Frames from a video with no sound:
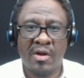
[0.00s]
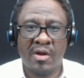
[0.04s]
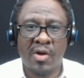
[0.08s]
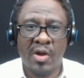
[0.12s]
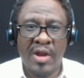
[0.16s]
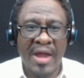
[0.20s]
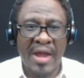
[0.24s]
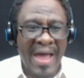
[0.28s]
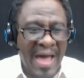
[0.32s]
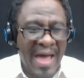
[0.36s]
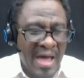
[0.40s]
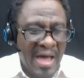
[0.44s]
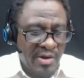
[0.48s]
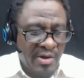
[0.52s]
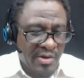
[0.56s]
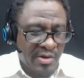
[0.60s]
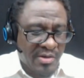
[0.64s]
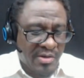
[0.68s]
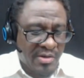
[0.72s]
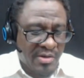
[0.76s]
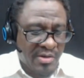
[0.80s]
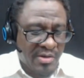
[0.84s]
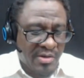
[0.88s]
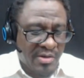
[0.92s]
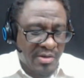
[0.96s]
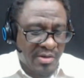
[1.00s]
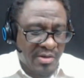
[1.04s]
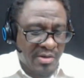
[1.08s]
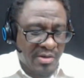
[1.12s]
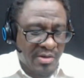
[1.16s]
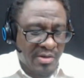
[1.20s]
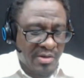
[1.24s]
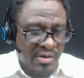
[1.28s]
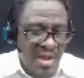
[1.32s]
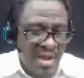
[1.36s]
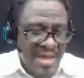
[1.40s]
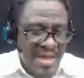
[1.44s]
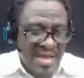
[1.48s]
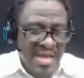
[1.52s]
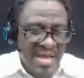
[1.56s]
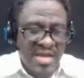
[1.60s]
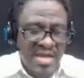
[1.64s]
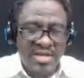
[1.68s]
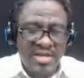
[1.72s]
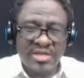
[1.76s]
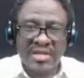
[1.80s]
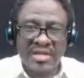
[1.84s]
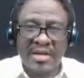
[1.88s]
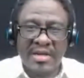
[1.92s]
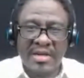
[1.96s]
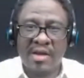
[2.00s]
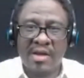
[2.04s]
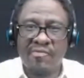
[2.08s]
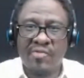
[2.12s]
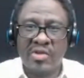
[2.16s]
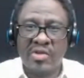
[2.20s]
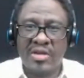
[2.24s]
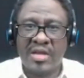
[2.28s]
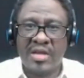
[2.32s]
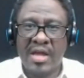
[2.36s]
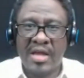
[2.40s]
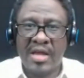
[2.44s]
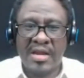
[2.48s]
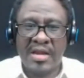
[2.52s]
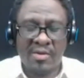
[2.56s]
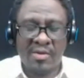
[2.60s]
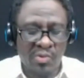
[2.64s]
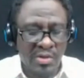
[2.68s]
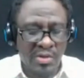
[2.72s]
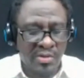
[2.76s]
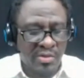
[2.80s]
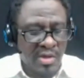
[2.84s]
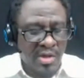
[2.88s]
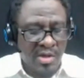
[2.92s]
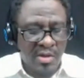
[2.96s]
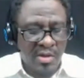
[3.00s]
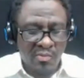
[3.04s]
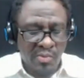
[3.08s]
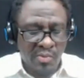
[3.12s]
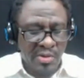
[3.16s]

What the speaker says: on how to compete each and every day with